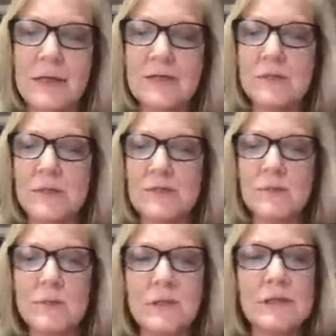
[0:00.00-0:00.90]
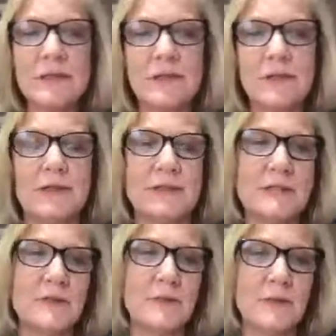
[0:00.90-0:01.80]
So it's really good
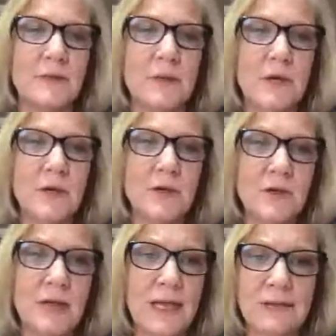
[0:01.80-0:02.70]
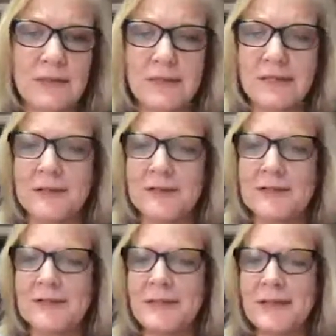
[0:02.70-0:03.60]
to create
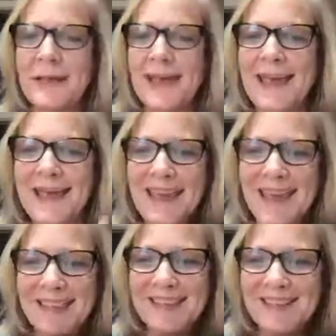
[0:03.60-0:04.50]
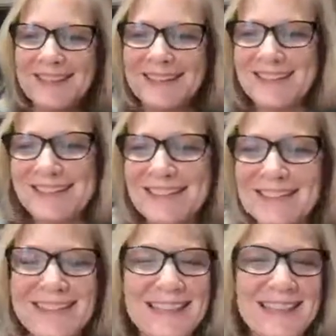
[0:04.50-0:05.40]
thinkers. Hey, Heather, it's good to
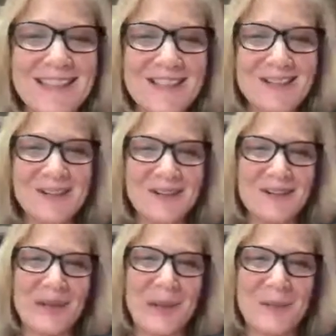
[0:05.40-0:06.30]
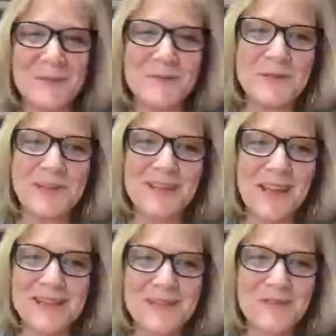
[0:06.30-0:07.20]
see that you're doing
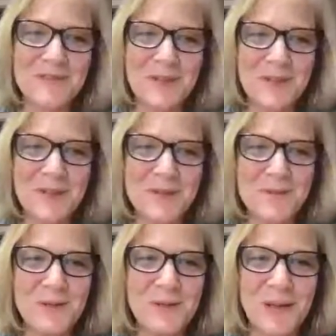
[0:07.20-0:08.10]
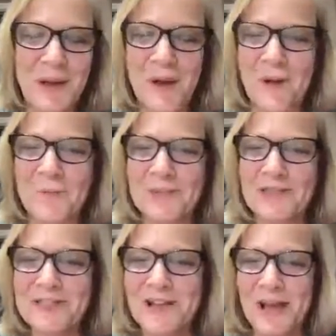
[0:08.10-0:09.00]
lots of good work at home.
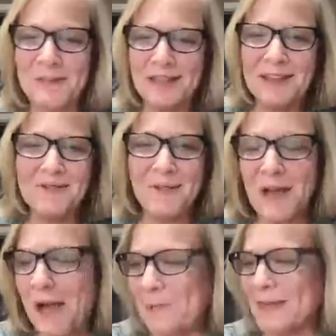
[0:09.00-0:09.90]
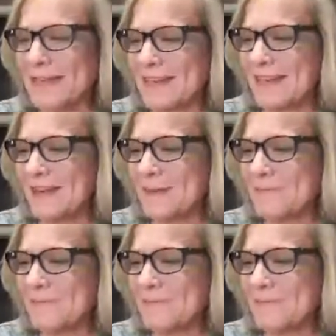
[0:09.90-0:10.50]
Good job. I love your comment there.